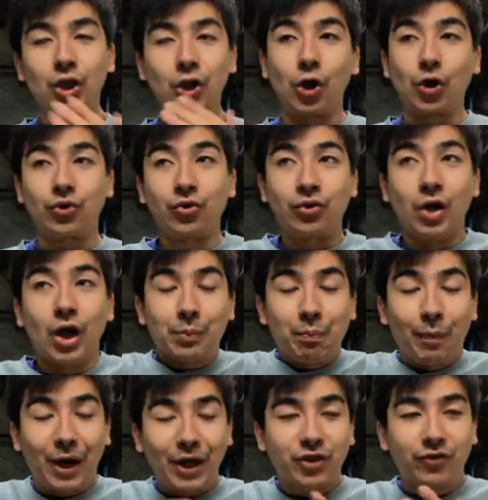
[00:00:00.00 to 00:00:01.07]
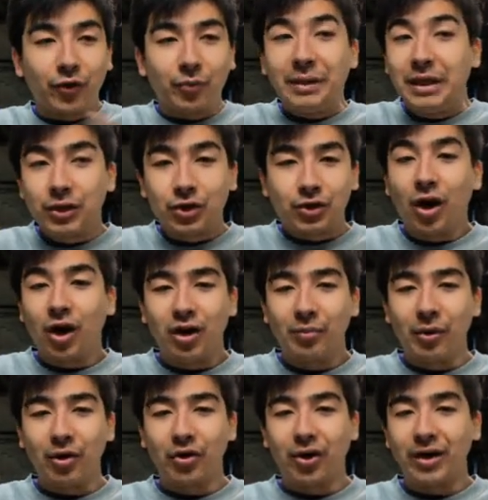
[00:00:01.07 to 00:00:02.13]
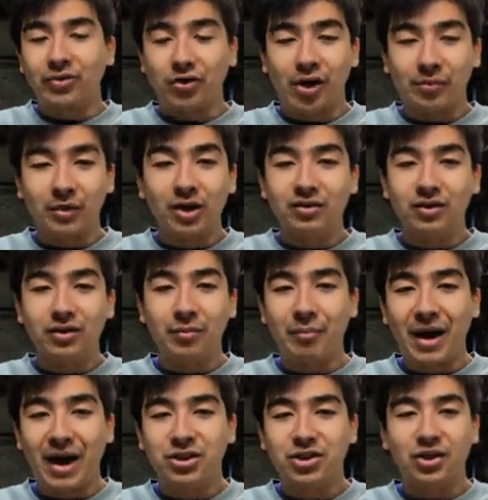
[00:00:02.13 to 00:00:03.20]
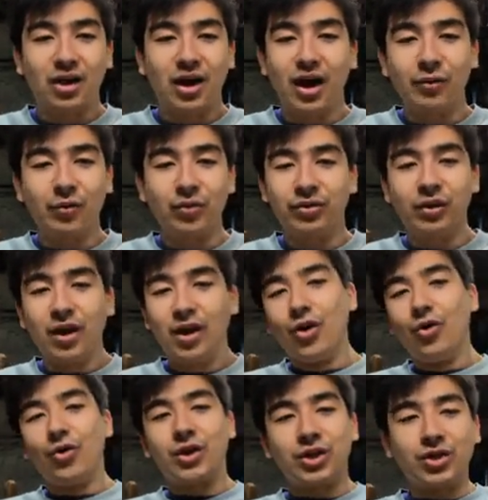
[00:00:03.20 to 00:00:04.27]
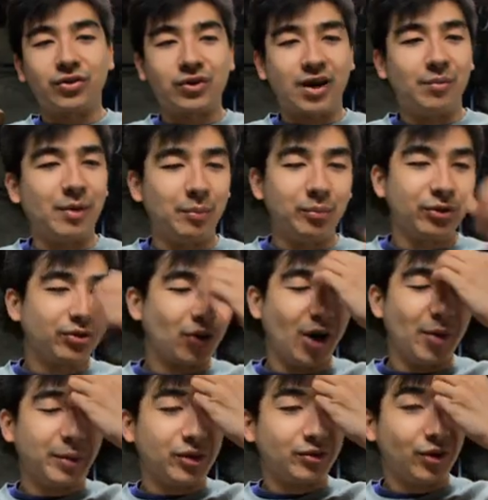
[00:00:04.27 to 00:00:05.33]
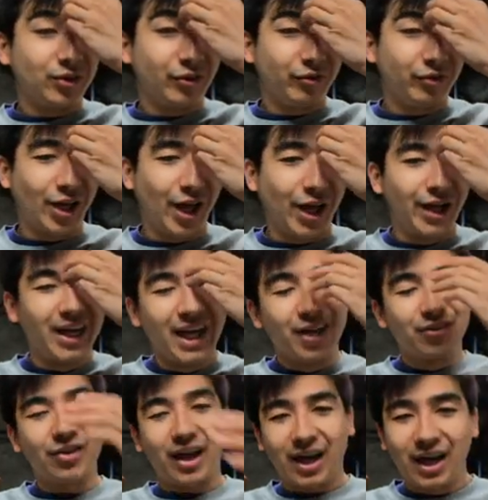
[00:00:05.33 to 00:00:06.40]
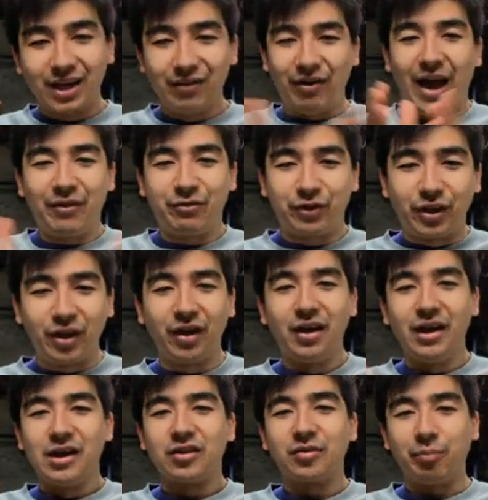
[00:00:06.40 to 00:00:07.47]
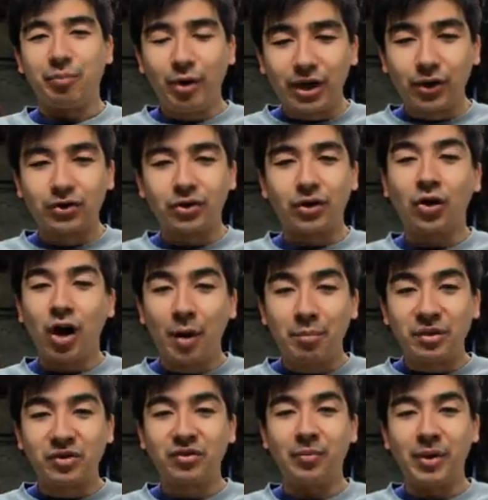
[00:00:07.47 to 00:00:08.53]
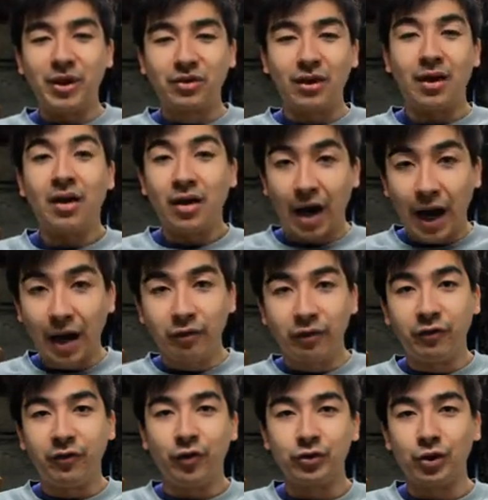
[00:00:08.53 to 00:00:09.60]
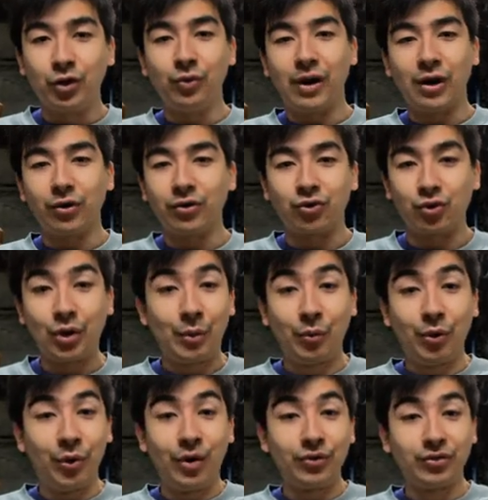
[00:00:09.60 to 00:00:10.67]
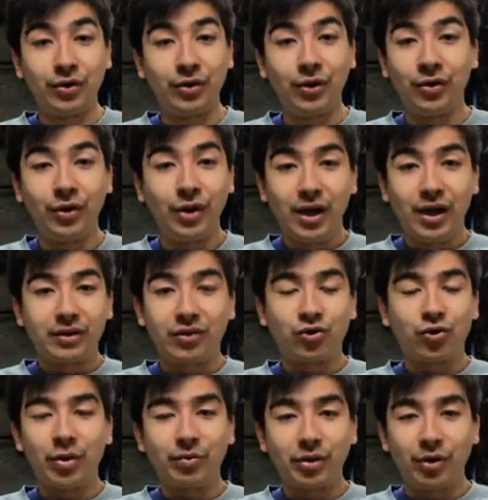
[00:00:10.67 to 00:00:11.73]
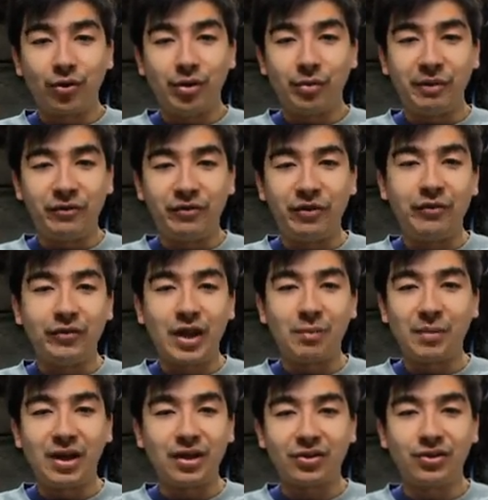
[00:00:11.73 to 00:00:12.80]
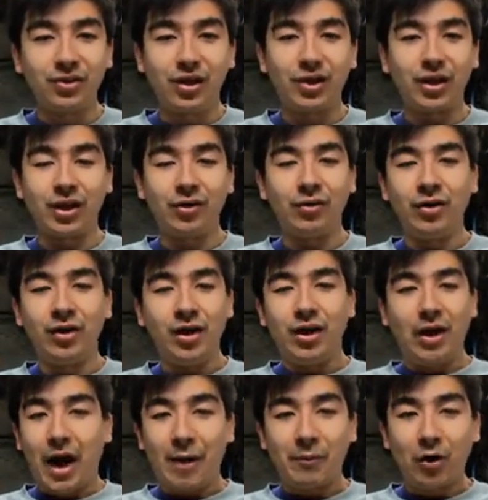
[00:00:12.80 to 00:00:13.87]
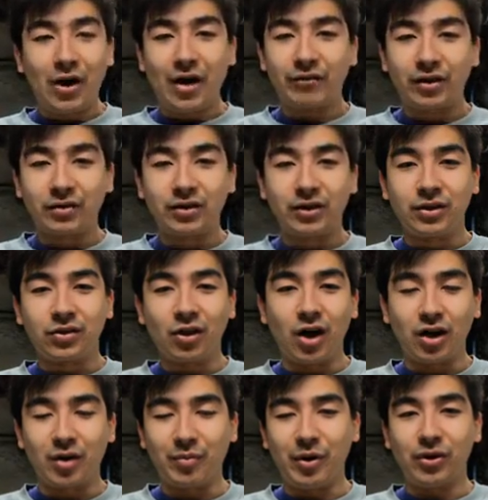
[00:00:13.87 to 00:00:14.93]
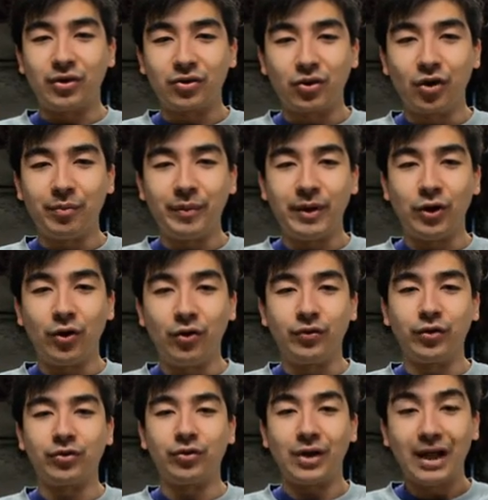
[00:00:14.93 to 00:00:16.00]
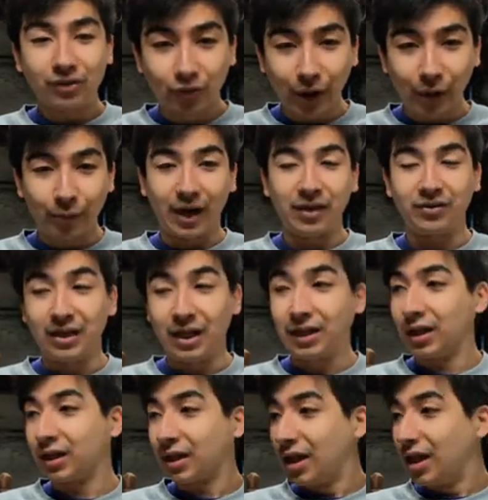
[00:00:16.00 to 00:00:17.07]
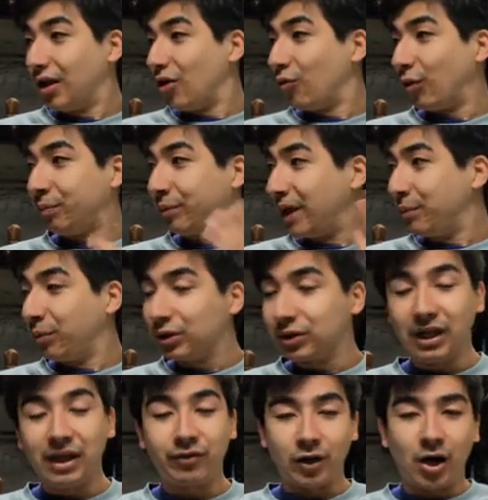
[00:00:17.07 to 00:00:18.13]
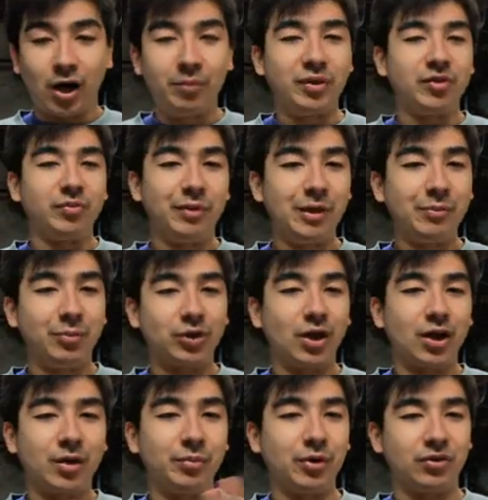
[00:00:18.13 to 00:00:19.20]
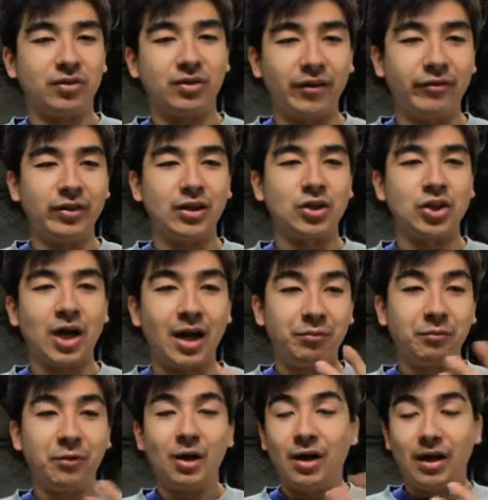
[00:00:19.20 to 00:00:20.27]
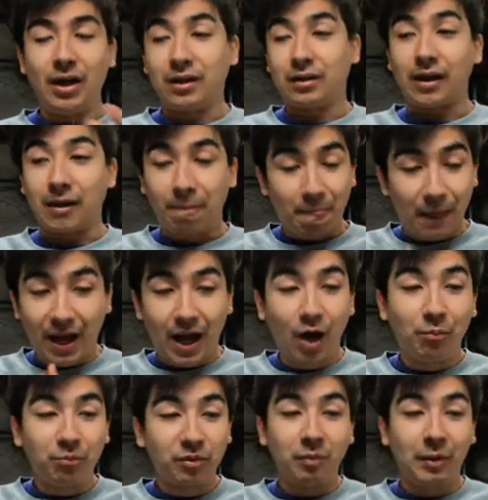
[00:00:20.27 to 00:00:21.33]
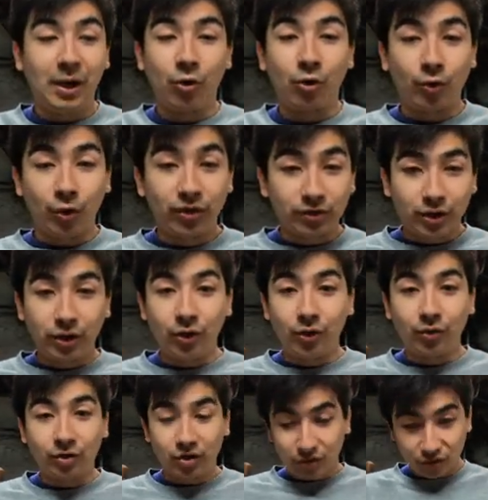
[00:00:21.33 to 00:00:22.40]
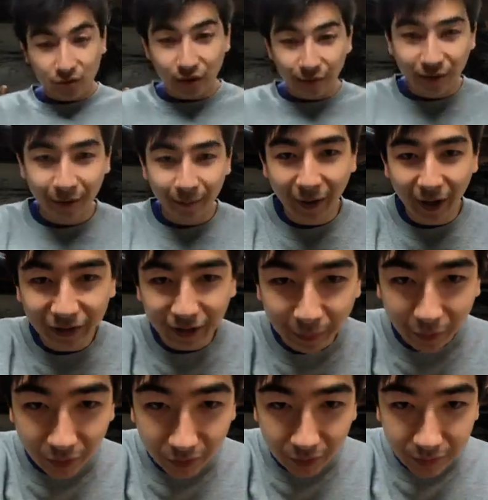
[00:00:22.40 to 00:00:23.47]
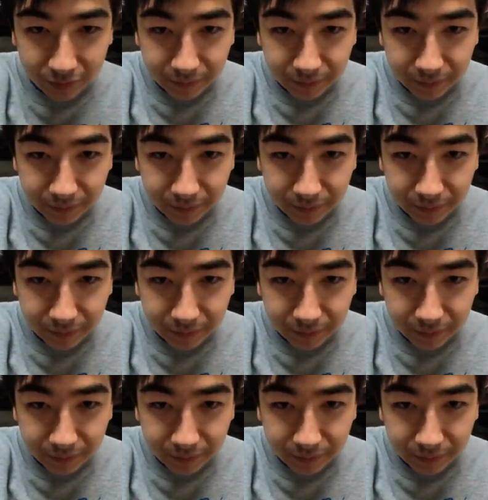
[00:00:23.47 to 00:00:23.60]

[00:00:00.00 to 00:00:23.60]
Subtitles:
look, there's not much for me to talk about either. I'm not some magic guy who could just come up with topics on the fly. So I kind of have to spread out the topics a bit to have a full 2 hour stream, or else, you know, the streams are going to be 15 minutes long and I'm going to have nothing to talk about and it's going to be over. So that's why when I say, like, when people leave comments, people talk about stuff in the chat, it's like, helps me out, or else, you know, the streams aren't possible.